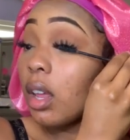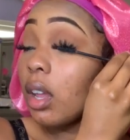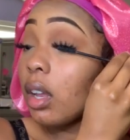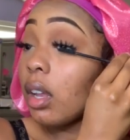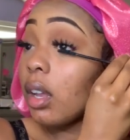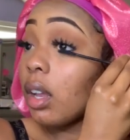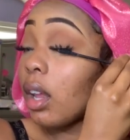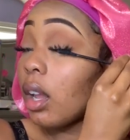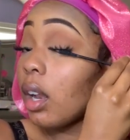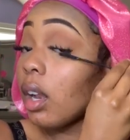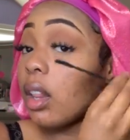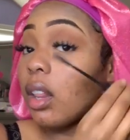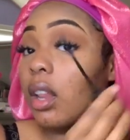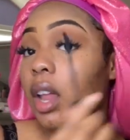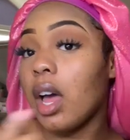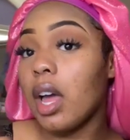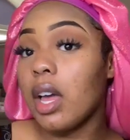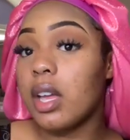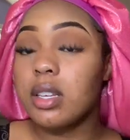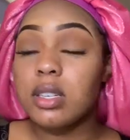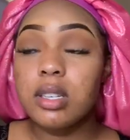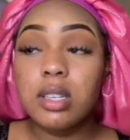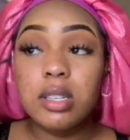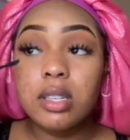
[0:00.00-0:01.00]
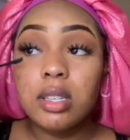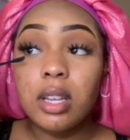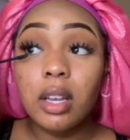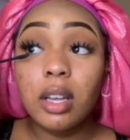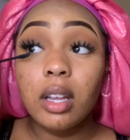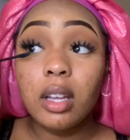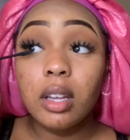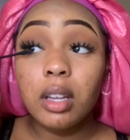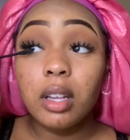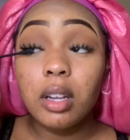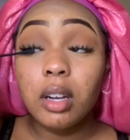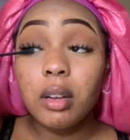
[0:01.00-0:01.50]
Not a lot, just like a
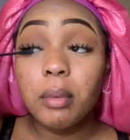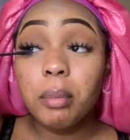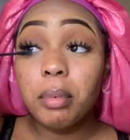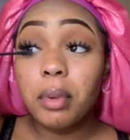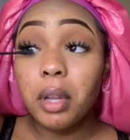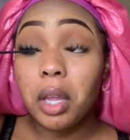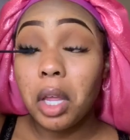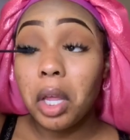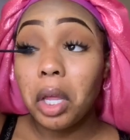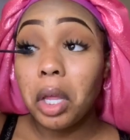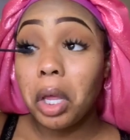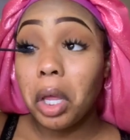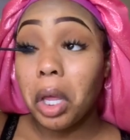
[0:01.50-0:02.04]
little blink.